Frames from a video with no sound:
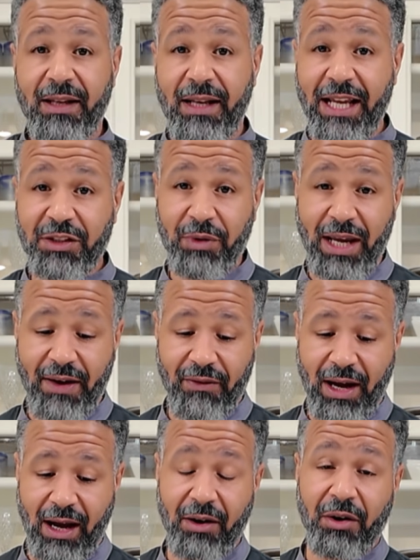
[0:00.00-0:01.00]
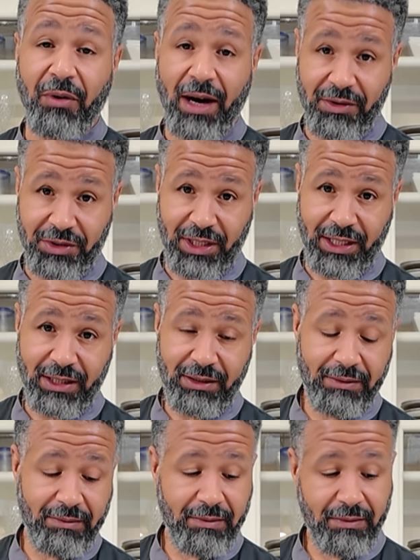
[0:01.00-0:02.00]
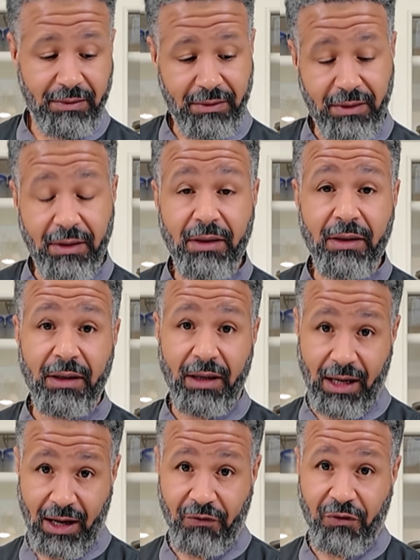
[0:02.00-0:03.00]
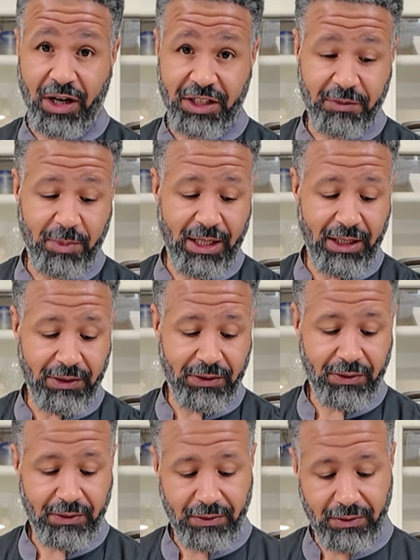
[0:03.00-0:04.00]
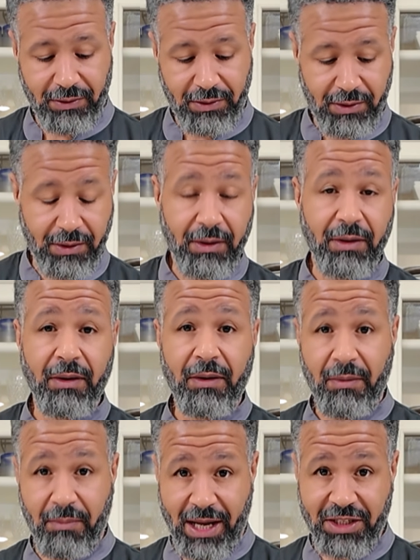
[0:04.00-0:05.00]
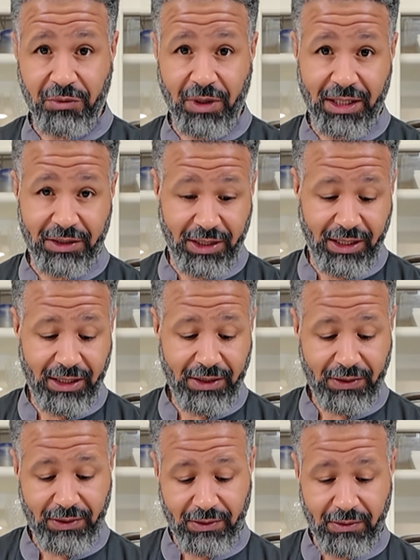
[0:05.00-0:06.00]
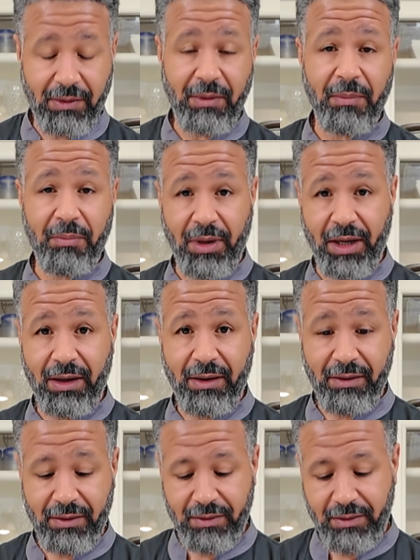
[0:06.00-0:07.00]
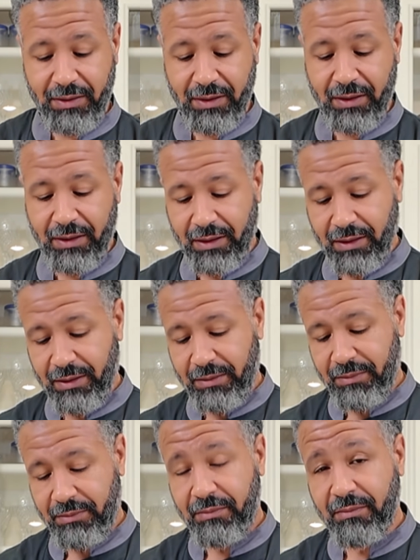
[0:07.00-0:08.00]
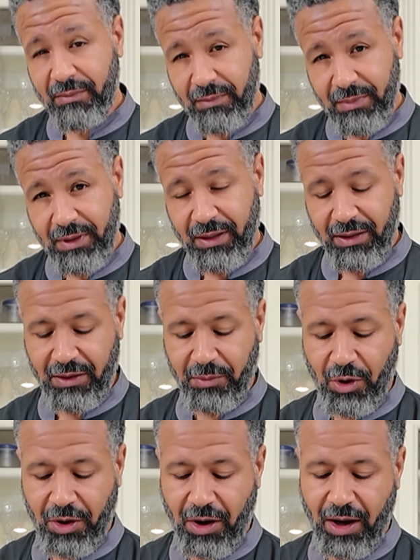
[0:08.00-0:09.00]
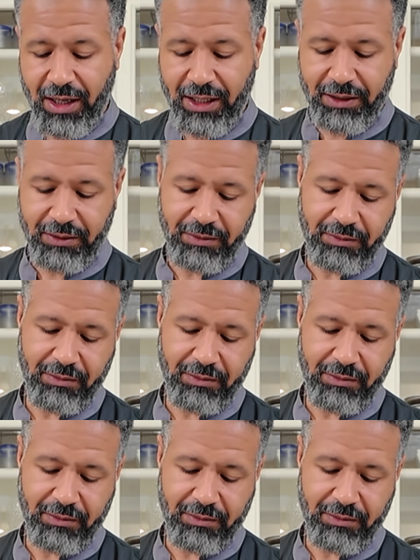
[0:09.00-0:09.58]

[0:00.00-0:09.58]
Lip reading: Next we have our ground chicken, our fresh spinach, mozzarella cheese, butter, a little more garlic,